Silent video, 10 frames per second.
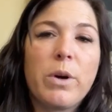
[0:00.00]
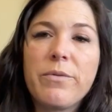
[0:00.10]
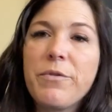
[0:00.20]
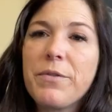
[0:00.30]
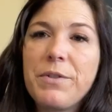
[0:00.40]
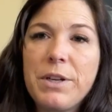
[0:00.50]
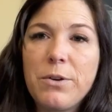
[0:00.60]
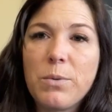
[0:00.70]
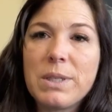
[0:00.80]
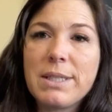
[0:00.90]
150
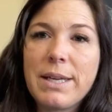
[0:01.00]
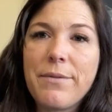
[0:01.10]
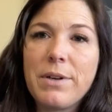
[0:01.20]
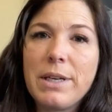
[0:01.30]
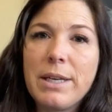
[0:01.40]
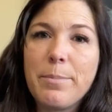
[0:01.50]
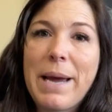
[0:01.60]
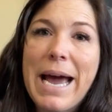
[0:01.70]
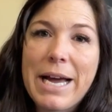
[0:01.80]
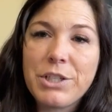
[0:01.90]
to 170
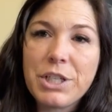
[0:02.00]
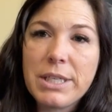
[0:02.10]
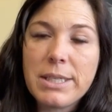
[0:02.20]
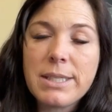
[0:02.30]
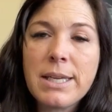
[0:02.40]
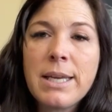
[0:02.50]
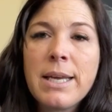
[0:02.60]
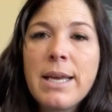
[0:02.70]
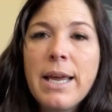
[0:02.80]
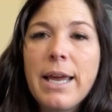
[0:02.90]
patches
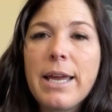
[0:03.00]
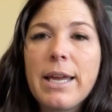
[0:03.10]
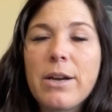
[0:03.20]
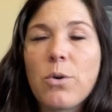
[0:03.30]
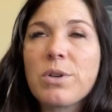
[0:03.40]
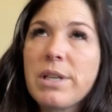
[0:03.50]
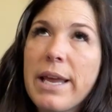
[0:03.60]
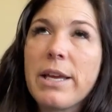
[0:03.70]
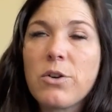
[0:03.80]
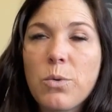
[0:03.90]
and or
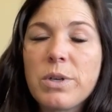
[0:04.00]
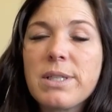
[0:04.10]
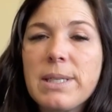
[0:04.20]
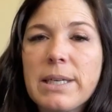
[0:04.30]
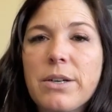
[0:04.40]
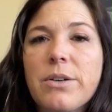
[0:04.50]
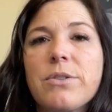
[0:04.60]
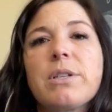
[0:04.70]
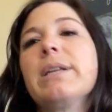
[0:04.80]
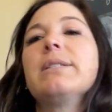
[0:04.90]
and or
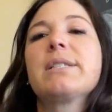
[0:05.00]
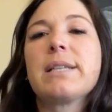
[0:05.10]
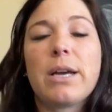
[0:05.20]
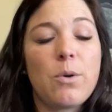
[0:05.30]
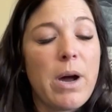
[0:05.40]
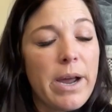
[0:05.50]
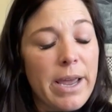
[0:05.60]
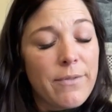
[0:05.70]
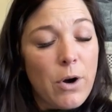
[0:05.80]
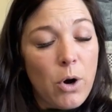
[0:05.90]
stickers. And so I
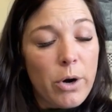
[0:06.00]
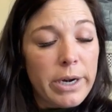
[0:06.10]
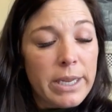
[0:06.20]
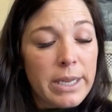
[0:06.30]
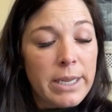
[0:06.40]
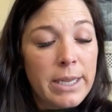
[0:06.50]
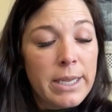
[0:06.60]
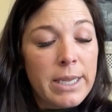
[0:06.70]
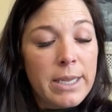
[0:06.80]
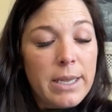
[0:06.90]
have already
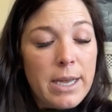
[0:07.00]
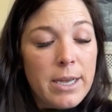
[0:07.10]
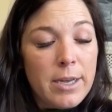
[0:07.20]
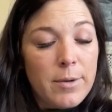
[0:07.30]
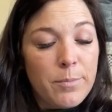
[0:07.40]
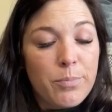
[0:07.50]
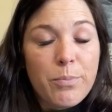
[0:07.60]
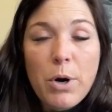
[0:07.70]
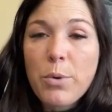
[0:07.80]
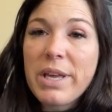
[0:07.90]
um,
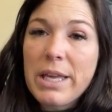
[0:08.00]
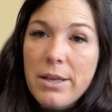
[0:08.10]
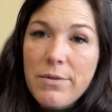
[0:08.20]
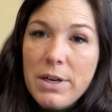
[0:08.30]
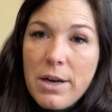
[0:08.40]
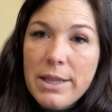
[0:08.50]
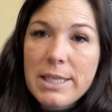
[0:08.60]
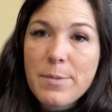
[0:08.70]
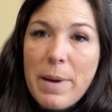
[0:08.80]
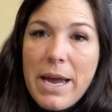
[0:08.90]
broke even on
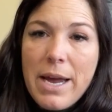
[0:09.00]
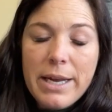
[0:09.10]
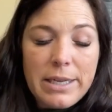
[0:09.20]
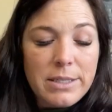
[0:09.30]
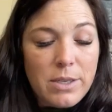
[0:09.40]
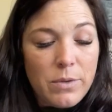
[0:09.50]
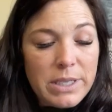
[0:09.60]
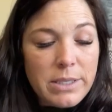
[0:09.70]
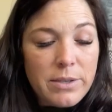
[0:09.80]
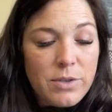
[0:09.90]
this bag. And so
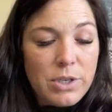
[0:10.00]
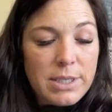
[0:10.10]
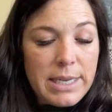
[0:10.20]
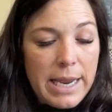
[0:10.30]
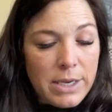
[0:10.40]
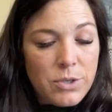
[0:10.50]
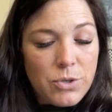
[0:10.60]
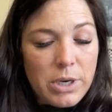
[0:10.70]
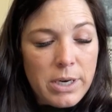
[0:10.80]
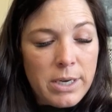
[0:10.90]
this is just
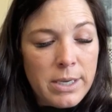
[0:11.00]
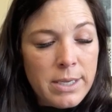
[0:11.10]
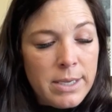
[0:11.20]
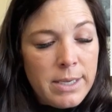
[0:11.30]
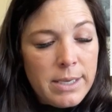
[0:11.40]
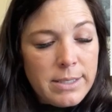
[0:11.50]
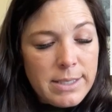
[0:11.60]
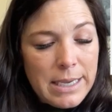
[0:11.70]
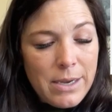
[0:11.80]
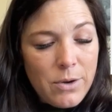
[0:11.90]
extra.
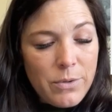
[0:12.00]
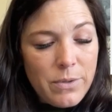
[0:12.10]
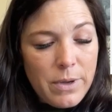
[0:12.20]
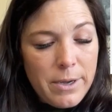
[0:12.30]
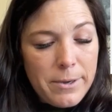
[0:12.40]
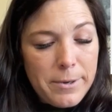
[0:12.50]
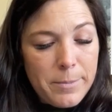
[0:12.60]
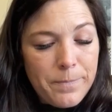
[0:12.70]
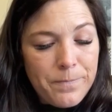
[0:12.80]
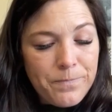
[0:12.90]
So
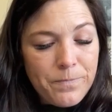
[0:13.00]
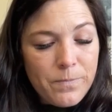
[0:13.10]
um,